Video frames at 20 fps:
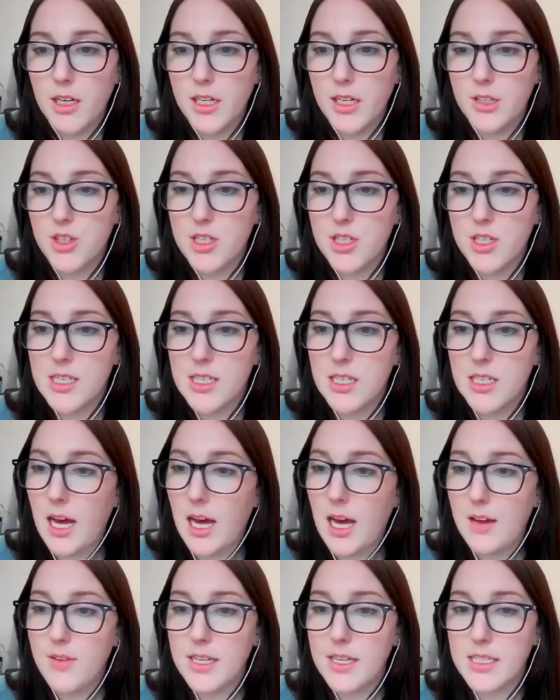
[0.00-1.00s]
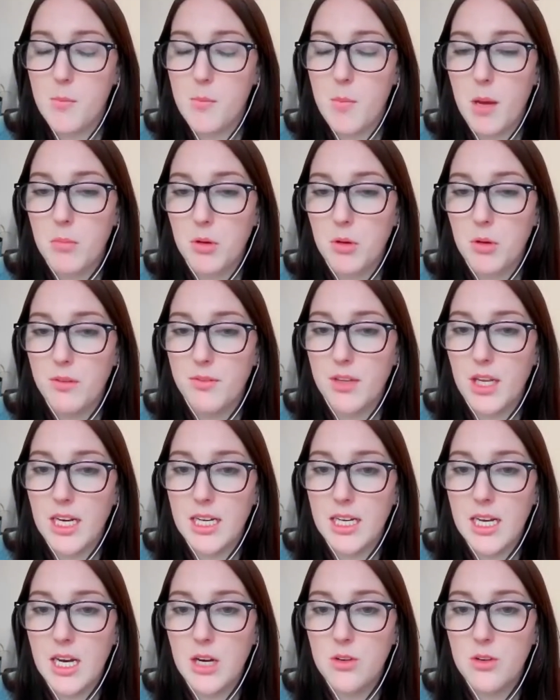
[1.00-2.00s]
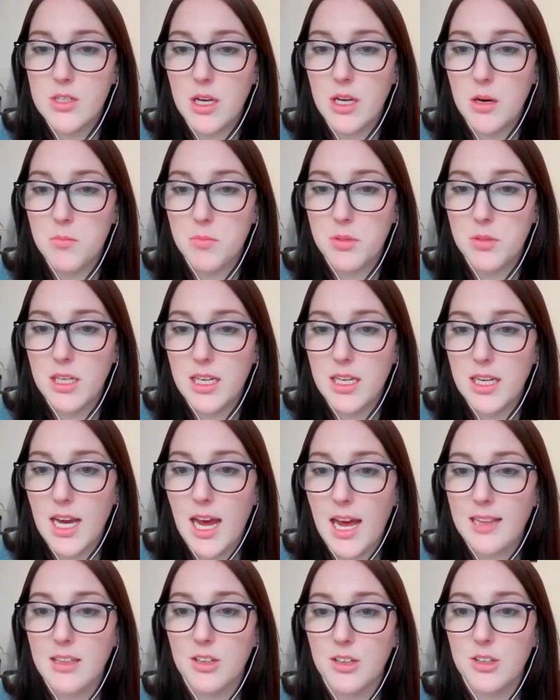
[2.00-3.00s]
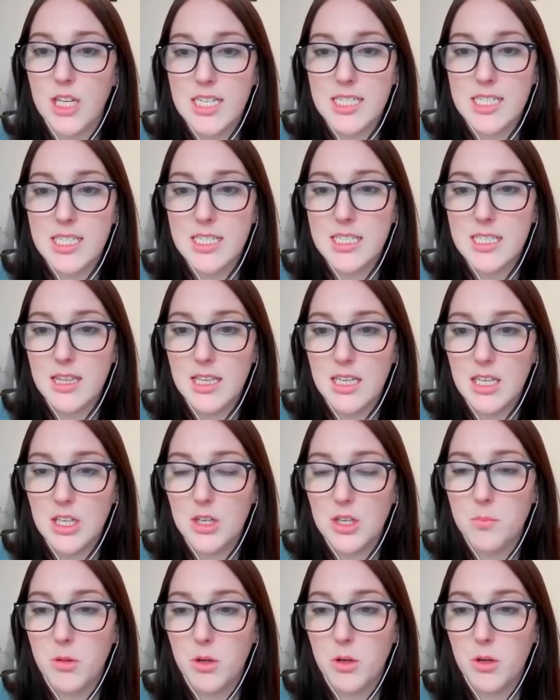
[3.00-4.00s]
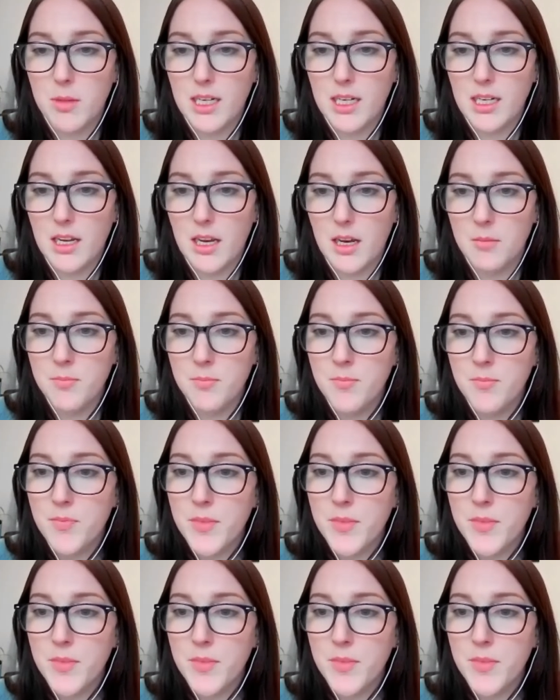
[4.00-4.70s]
interests alive as a member of the in-house company at the Crescent Theatre, Birmingham,